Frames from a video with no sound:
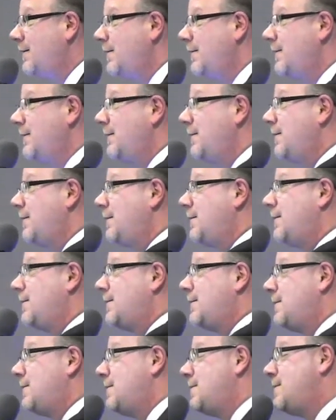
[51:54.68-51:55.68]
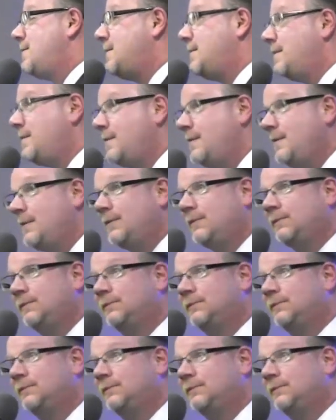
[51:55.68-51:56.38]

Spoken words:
Nothing is said.